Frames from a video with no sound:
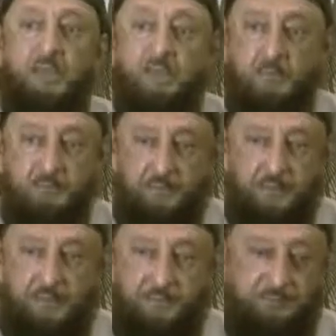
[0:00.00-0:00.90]
when
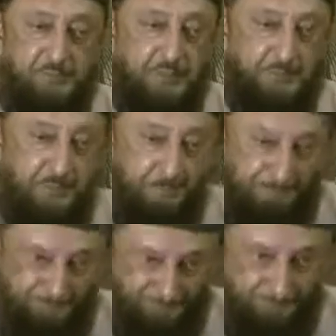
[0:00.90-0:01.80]
it is
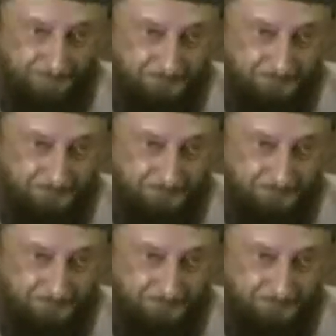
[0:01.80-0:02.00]
rediscovered,